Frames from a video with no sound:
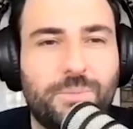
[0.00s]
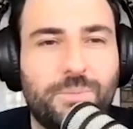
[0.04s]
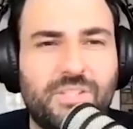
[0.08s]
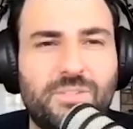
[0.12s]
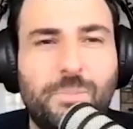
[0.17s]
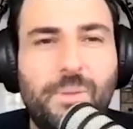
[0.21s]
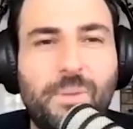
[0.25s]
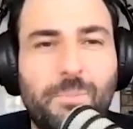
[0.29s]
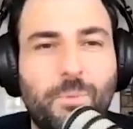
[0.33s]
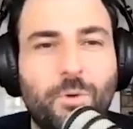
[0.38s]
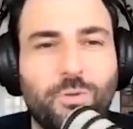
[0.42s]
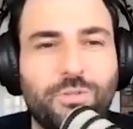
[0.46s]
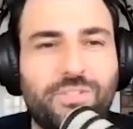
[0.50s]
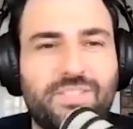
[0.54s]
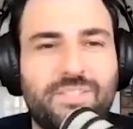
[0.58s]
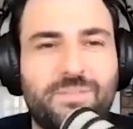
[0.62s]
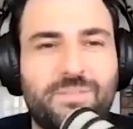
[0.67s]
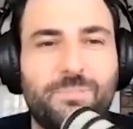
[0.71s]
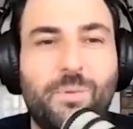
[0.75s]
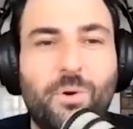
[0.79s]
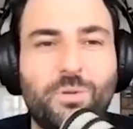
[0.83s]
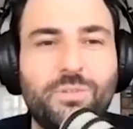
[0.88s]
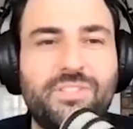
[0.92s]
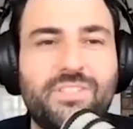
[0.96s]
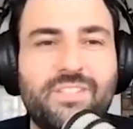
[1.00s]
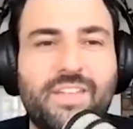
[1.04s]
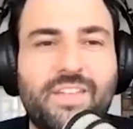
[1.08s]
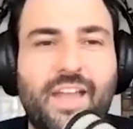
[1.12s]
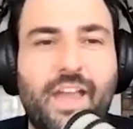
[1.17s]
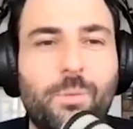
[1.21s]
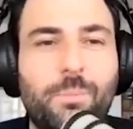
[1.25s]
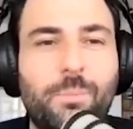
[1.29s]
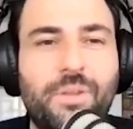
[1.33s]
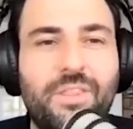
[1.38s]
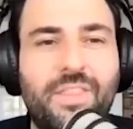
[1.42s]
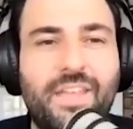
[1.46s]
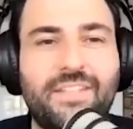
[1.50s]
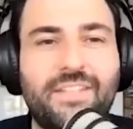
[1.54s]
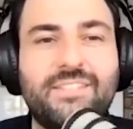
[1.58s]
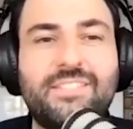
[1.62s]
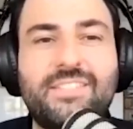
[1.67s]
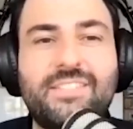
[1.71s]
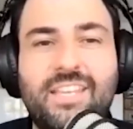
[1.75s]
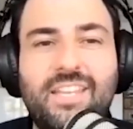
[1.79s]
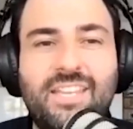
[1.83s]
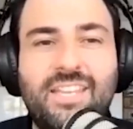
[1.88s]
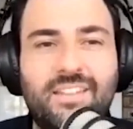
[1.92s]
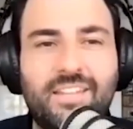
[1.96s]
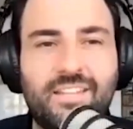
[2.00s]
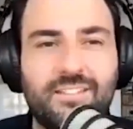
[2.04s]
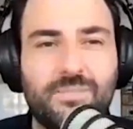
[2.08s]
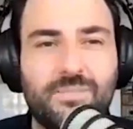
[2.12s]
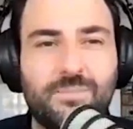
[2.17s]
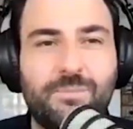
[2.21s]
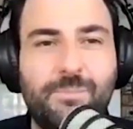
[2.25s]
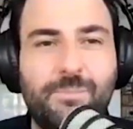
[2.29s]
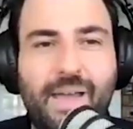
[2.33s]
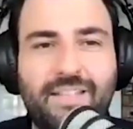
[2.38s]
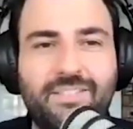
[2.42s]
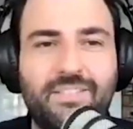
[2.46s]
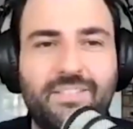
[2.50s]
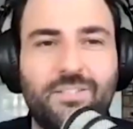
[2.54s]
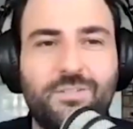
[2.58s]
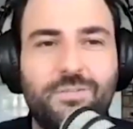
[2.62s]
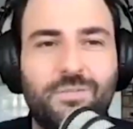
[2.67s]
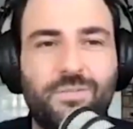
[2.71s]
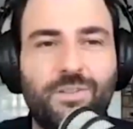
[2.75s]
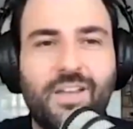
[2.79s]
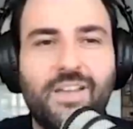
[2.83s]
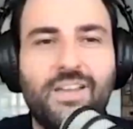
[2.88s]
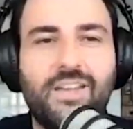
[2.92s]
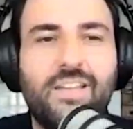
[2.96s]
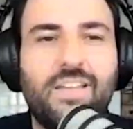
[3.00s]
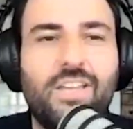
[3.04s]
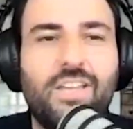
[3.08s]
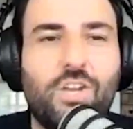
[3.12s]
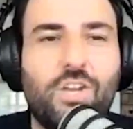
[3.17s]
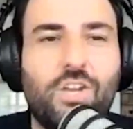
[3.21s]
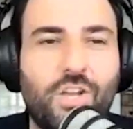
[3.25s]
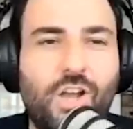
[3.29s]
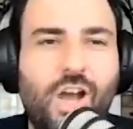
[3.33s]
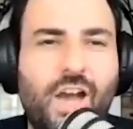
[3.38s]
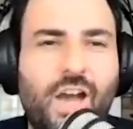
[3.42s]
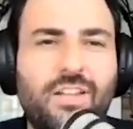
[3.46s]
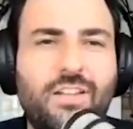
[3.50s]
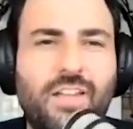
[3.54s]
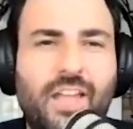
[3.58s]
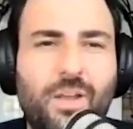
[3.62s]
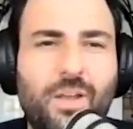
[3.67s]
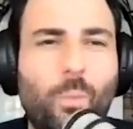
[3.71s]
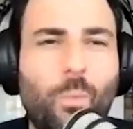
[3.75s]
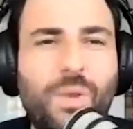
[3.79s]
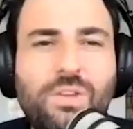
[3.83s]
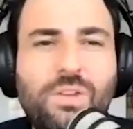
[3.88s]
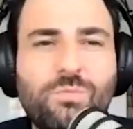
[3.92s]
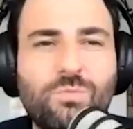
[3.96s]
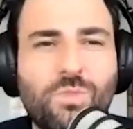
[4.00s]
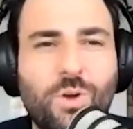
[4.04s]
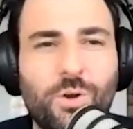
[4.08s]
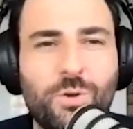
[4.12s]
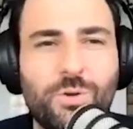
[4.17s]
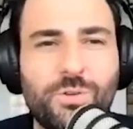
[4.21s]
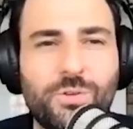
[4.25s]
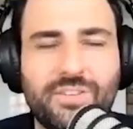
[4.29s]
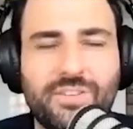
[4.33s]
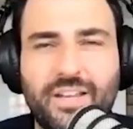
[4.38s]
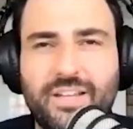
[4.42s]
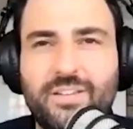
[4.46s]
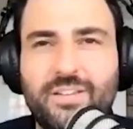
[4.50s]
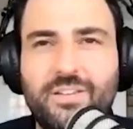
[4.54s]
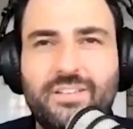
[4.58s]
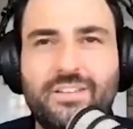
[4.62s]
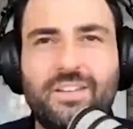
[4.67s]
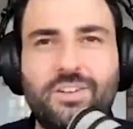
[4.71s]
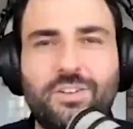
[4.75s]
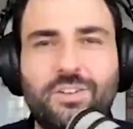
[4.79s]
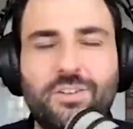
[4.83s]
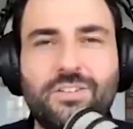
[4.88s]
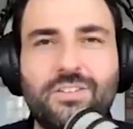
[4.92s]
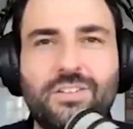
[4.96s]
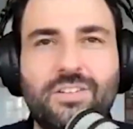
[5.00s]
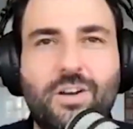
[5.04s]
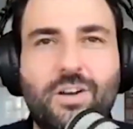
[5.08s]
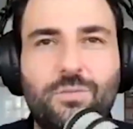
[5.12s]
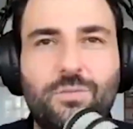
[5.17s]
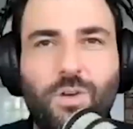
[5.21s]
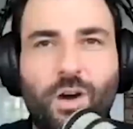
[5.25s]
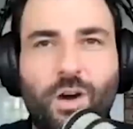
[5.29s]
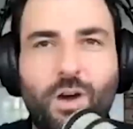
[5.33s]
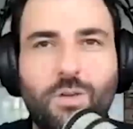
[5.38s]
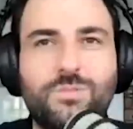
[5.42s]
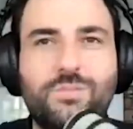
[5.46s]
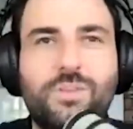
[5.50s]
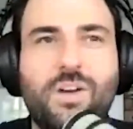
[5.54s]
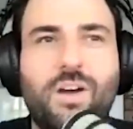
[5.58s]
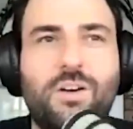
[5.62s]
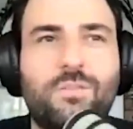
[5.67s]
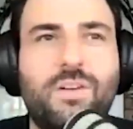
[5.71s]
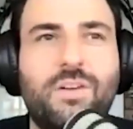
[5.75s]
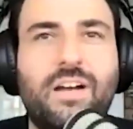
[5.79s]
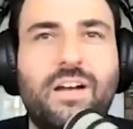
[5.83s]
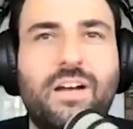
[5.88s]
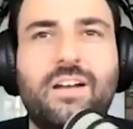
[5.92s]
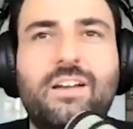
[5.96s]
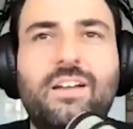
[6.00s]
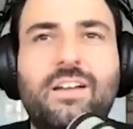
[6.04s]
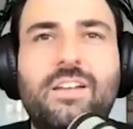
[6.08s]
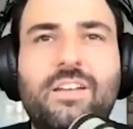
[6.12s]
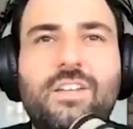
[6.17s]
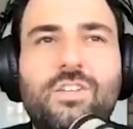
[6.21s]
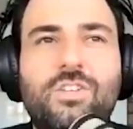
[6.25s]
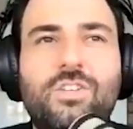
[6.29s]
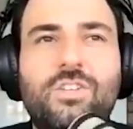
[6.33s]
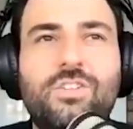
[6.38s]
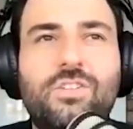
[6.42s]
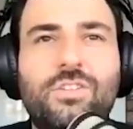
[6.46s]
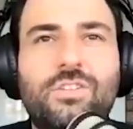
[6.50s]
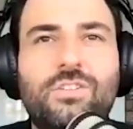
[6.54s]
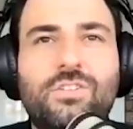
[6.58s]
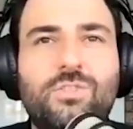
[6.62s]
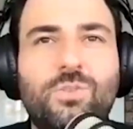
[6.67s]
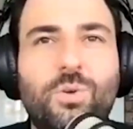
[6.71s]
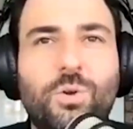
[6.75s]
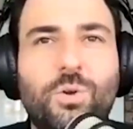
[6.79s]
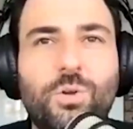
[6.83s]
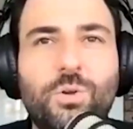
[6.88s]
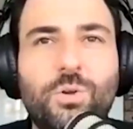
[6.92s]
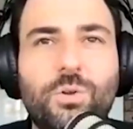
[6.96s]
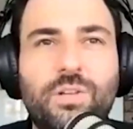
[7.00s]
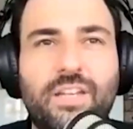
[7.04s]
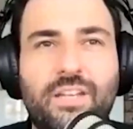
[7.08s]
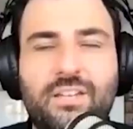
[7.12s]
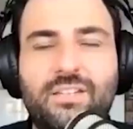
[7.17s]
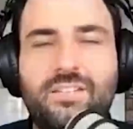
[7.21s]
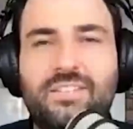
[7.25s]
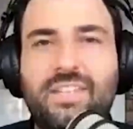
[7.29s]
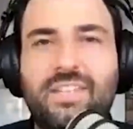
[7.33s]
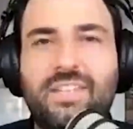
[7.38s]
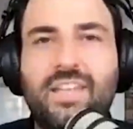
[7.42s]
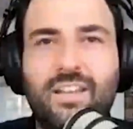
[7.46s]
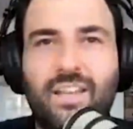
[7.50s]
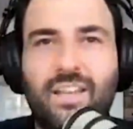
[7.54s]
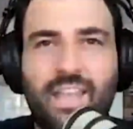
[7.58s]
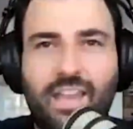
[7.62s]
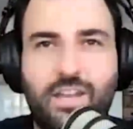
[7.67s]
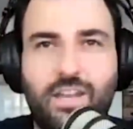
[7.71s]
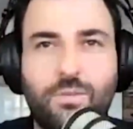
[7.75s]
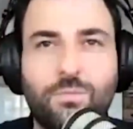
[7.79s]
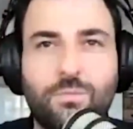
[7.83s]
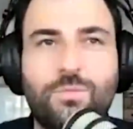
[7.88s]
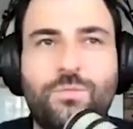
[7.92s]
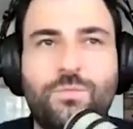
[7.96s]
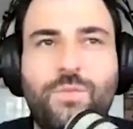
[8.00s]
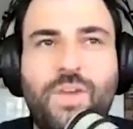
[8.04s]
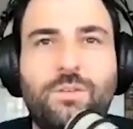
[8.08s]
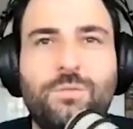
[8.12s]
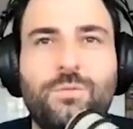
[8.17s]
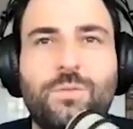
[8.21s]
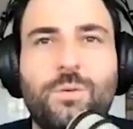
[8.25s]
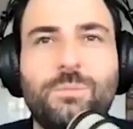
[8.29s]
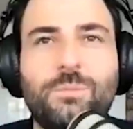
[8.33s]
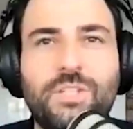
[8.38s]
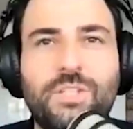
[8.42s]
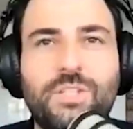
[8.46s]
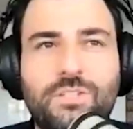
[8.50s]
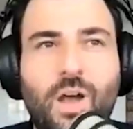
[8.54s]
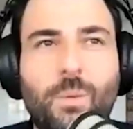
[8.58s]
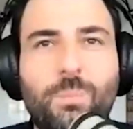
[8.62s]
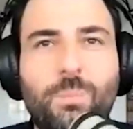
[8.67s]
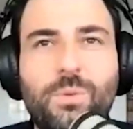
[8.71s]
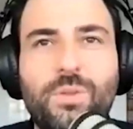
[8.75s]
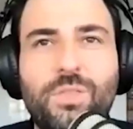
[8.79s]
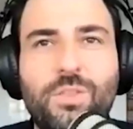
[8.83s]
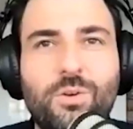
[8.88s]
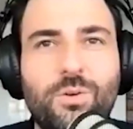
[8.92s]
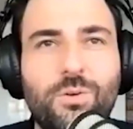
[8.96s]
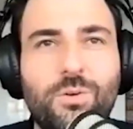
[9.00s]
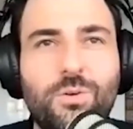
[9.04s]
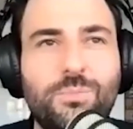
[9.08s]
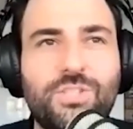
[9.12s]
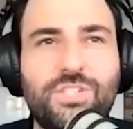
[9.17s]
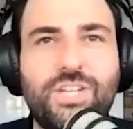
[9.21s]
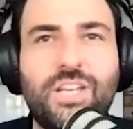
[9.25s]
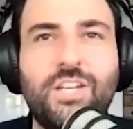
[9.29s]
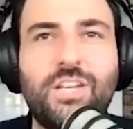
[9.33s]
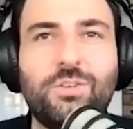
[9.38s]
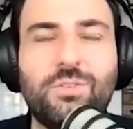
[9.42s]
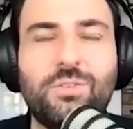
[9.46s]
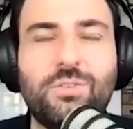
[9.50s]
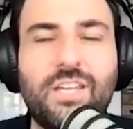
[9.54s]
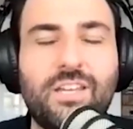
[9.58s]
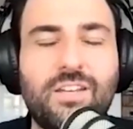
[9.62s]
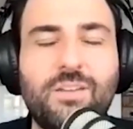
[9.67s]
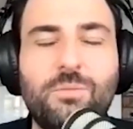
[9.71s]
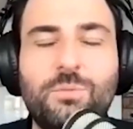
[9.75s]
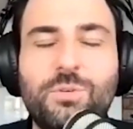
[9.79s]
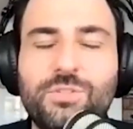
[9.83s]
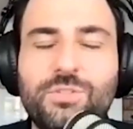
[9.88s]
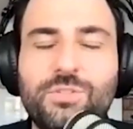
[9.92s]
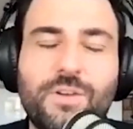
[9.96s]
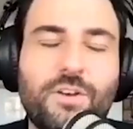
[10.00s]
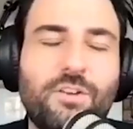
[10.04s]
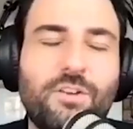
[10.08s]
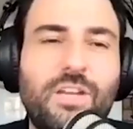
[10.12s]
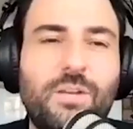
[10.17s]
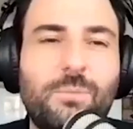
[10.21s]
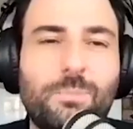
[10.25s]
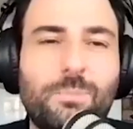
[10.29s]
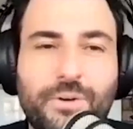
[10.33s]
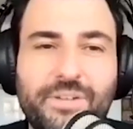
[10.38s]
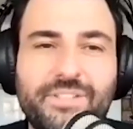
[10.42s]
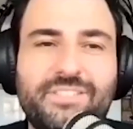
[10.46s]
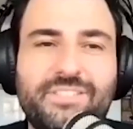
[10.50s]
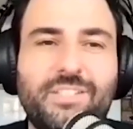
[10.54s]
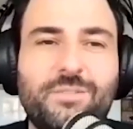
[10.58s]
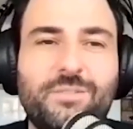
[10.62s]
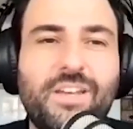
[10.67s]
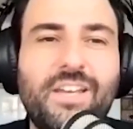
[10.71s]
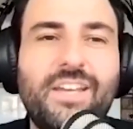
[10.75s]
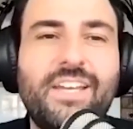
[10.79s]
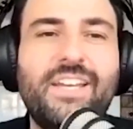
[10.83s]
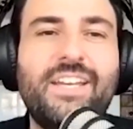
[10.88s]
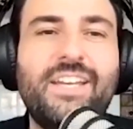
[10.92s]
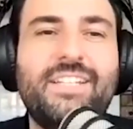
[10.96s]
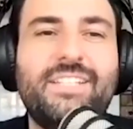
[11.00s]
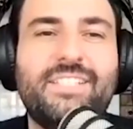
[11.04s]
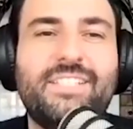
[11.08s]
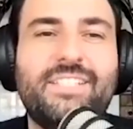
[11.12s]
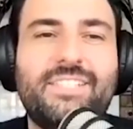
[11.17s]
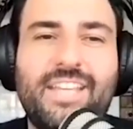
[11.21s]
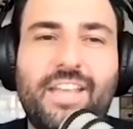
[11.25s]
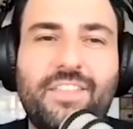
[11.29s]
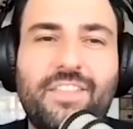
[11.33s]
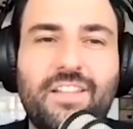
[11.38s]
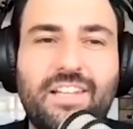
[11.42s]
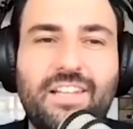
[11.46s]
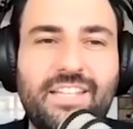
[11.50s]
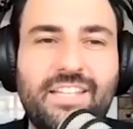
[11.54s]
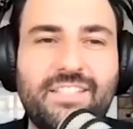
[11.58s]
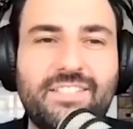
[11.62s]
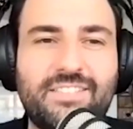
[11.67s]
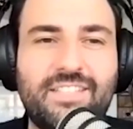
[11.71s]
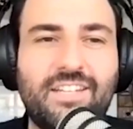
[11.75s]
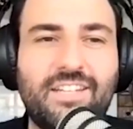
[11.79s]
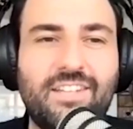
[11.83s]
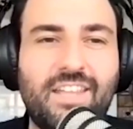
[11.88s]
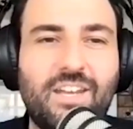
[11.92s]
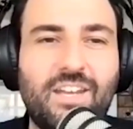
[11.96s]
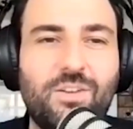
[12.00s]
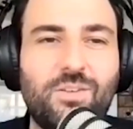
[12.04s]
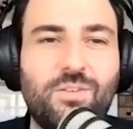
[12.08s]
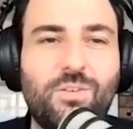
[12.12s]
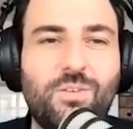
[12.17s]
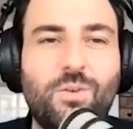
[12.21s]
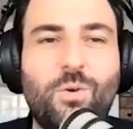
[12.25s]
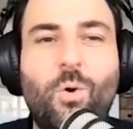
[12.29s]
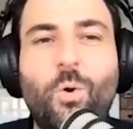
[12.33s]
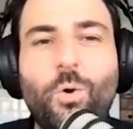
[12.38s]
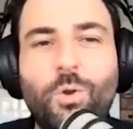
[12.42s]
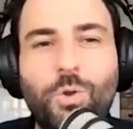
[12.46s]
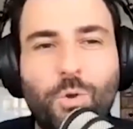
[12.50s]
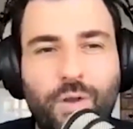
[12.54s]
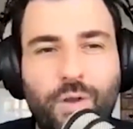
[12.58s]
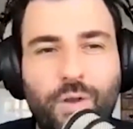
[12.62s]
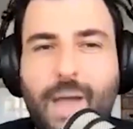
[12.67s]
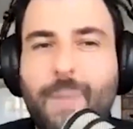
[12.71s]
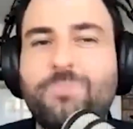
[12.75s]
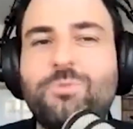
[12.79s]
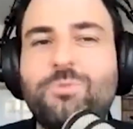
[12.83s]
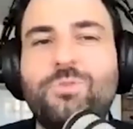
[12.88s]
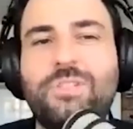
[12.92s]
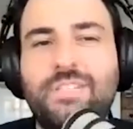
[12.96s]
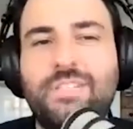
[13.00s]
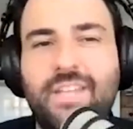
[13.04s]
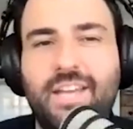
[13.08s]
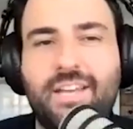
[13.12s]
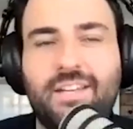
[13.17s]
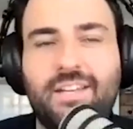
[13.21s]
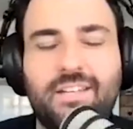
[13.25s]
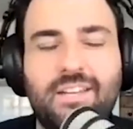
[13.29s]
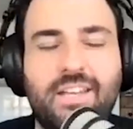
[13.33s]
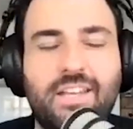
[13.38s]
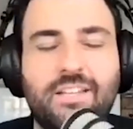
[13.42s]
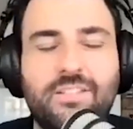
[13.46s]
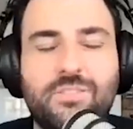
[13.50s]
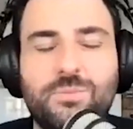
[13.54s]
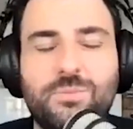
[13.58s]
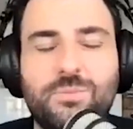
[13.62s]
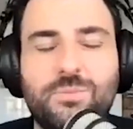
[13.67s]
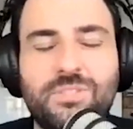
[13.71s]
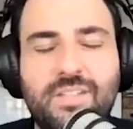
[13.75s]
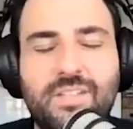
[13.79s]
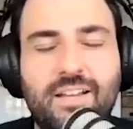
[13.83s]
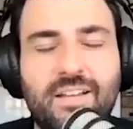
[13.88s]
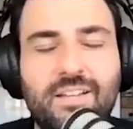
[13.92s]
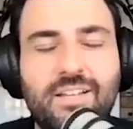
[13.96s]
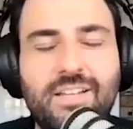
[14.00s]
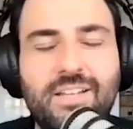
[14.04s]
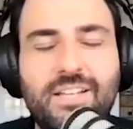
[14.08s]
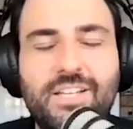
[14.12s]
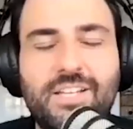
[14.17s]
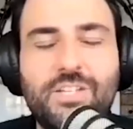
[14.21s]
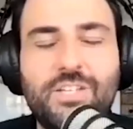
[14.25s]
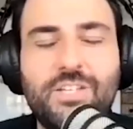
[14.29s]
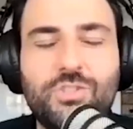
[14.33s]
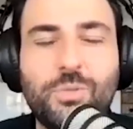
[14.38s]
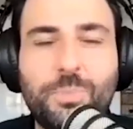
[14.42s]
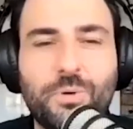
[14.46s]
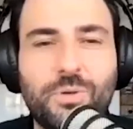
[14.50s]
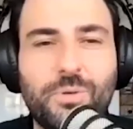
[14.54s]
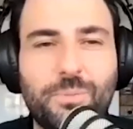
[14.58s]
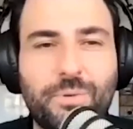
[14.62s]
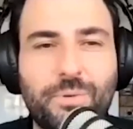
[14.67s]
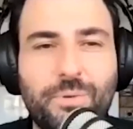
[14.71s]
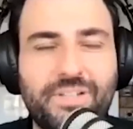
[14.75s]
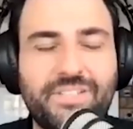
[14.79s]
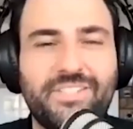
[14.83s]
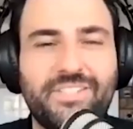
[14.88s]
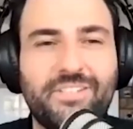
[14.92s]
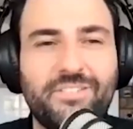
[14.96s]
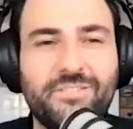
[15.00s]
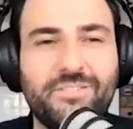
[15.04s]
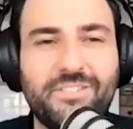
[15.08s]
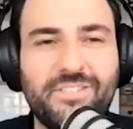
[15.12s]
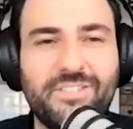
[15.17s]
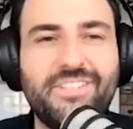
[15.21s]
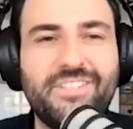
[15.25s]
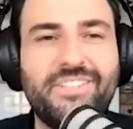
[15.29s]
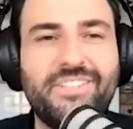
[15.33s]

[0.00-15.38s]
It's a bit more small scale, but then seeing these massive, kind of like windrows, like, of soil, and seeing it getting fed from the top with your machinery. It was very impressive, to say the least. And then all your capturing techniques was super impressive.